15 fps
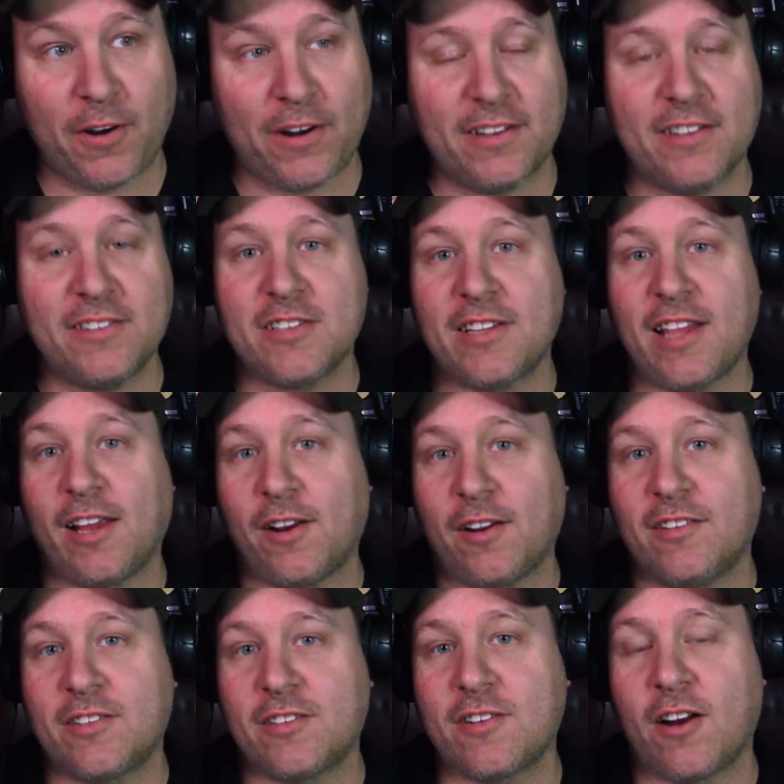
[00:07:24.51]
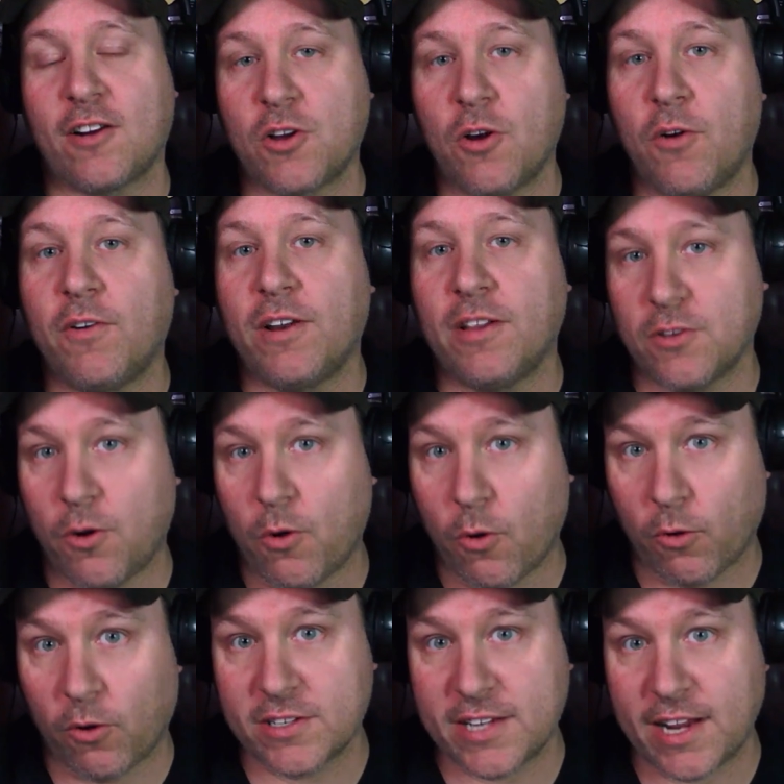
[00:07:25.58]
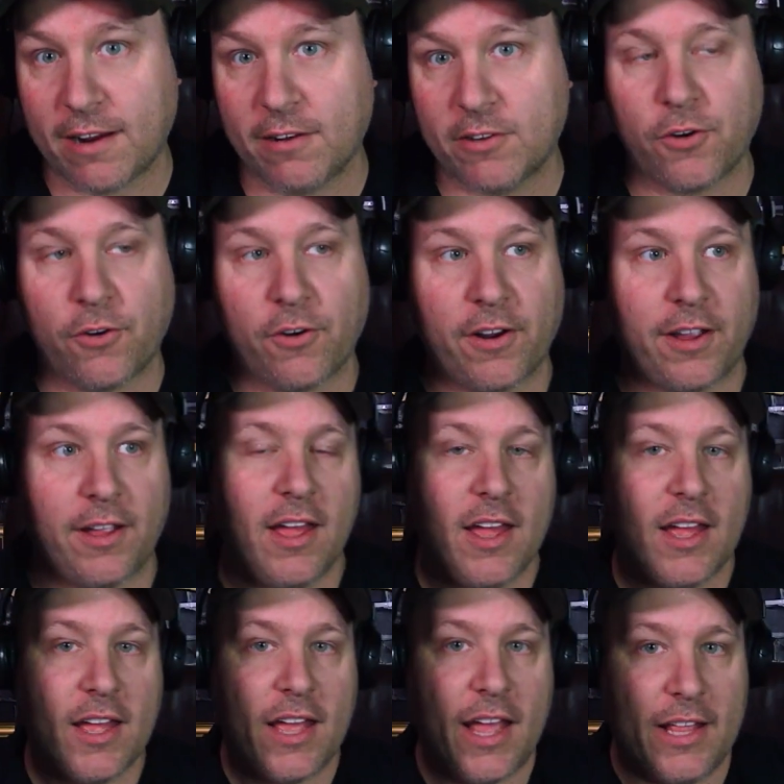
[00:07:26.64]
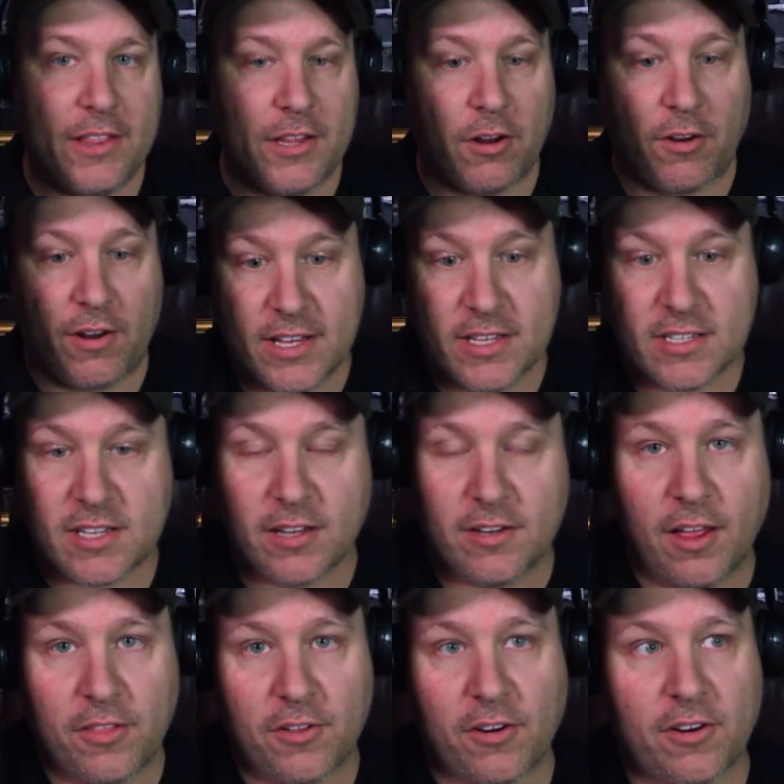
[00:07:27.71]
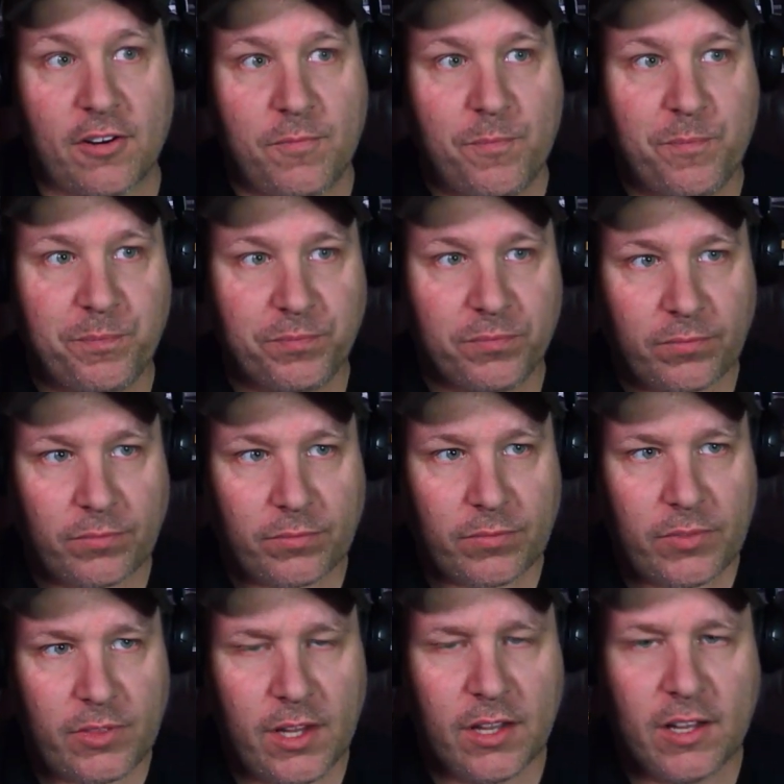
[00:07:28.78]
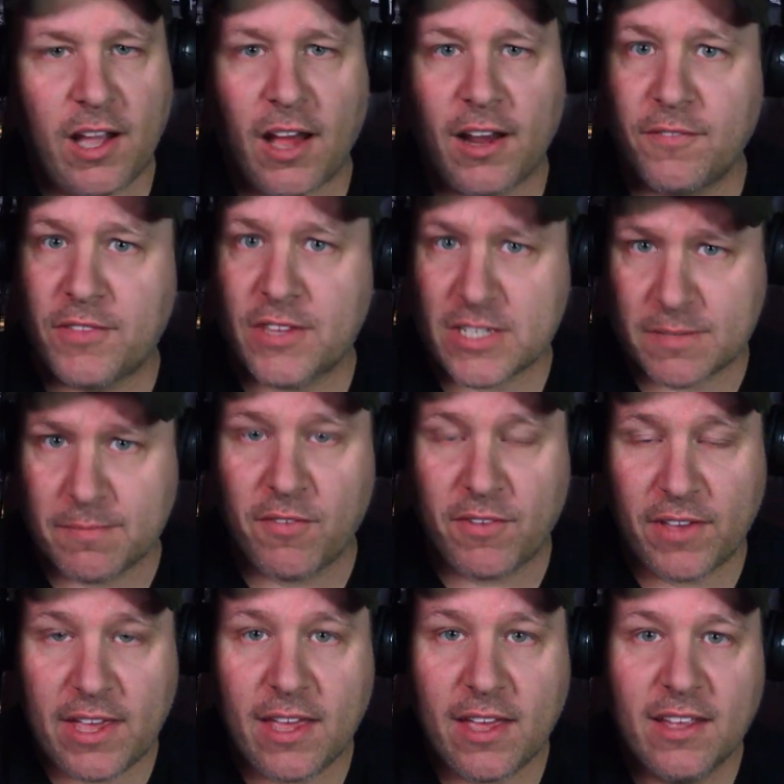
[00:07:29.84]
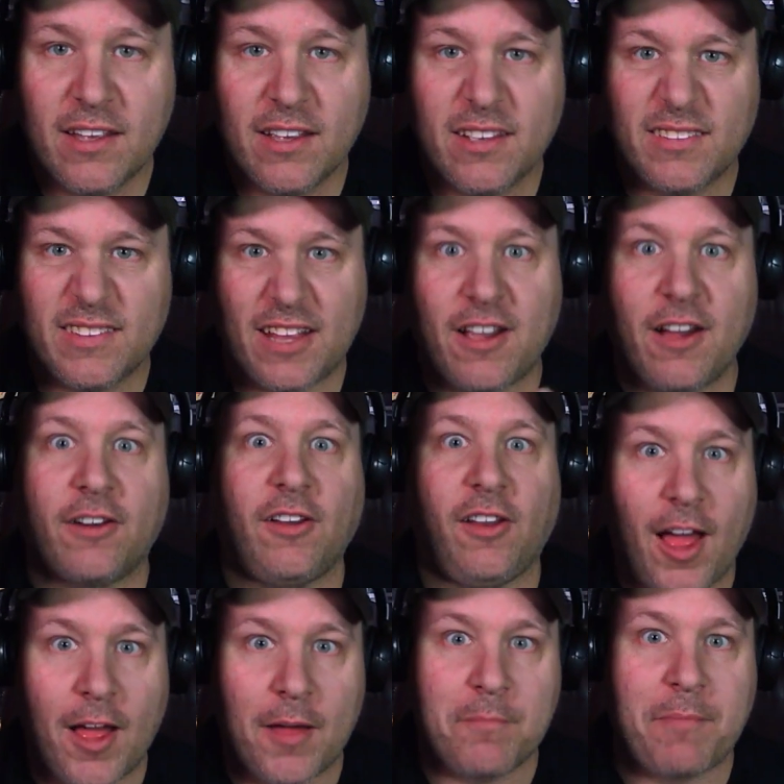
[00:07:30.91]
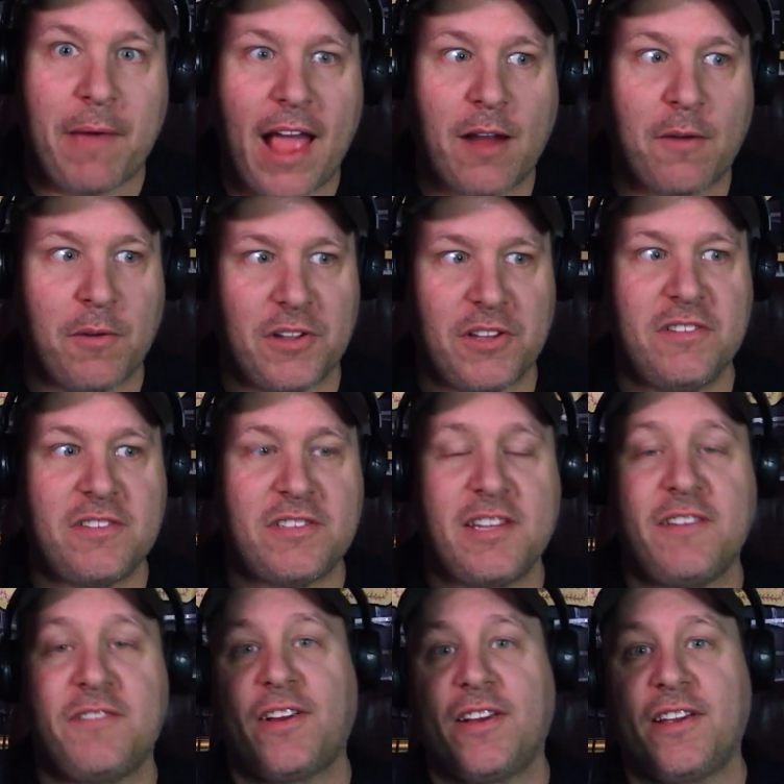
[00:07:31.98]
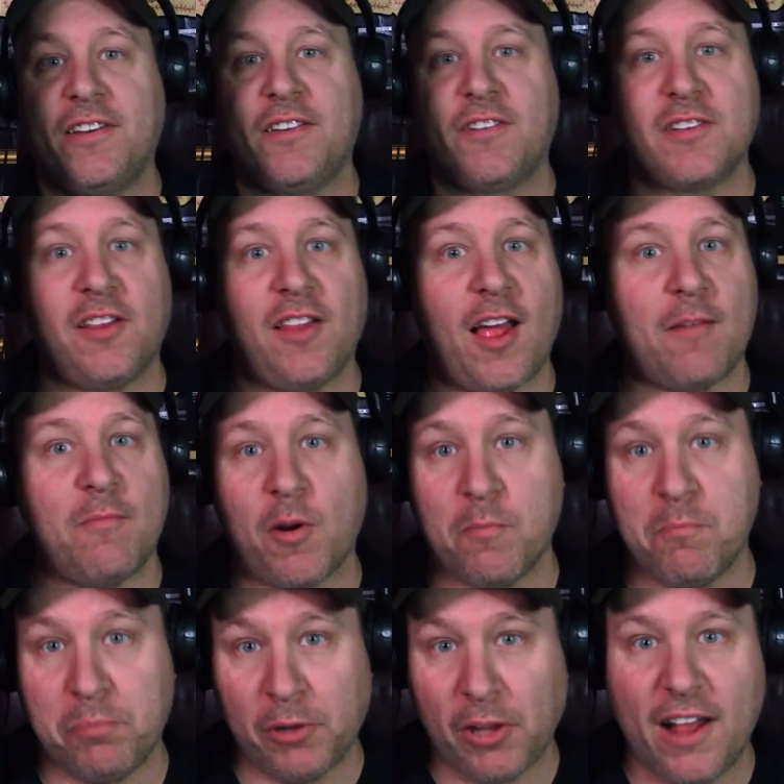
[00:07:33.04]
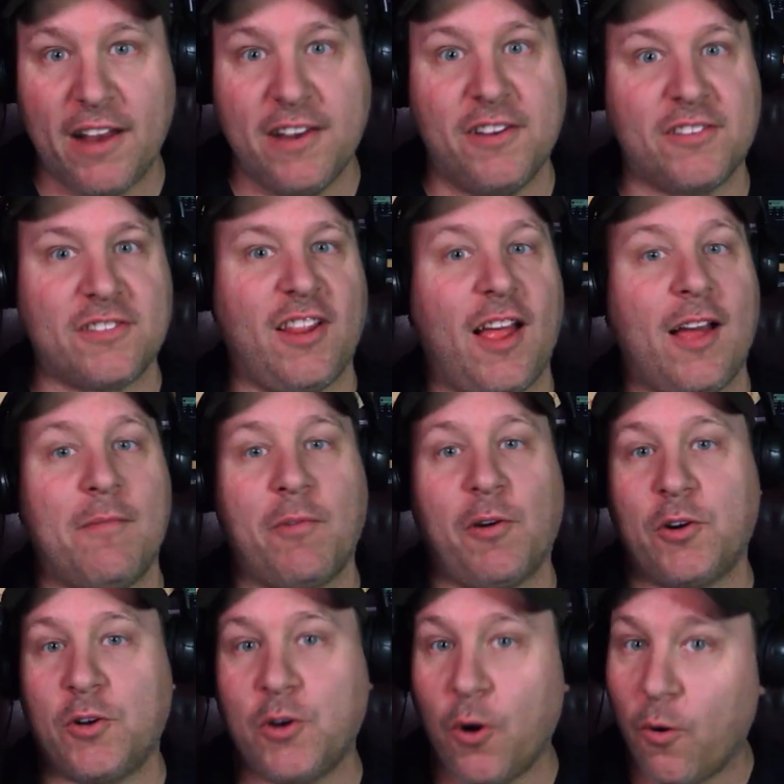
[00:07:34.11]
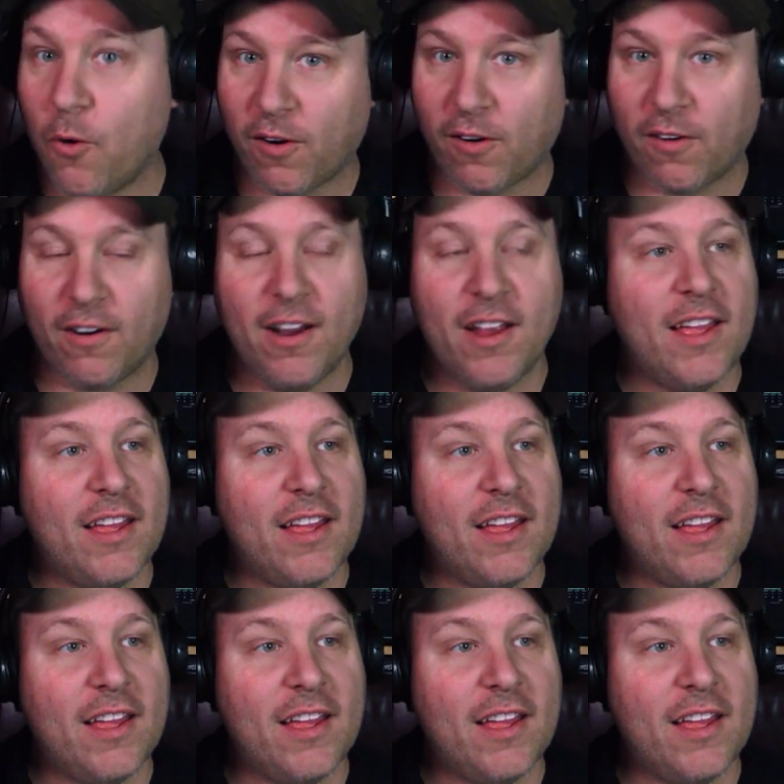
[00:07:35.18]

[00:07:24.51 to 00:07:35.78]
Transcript: This is like starts going into horror territory, and there is another cut of this movie they cut a lot back where you see freaking there's a lot more blood, there's a lot more gore.